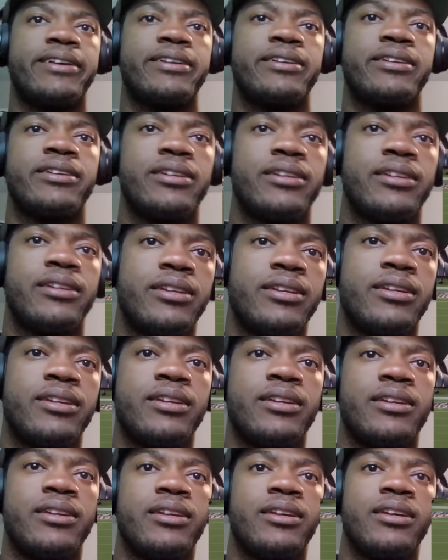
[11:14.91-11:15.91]

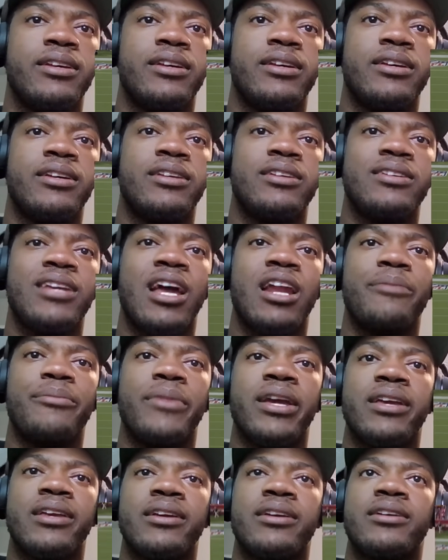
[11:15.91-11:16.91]
You gotta
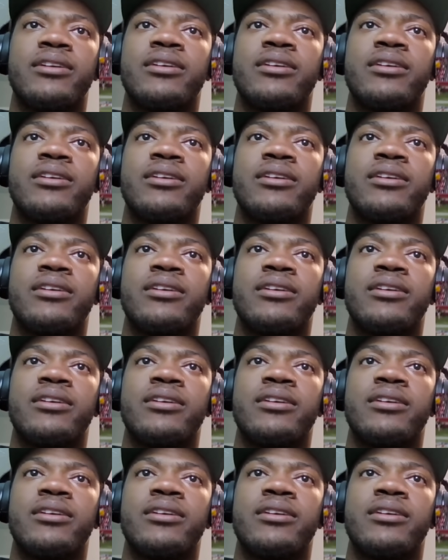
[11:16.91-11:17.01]
make it.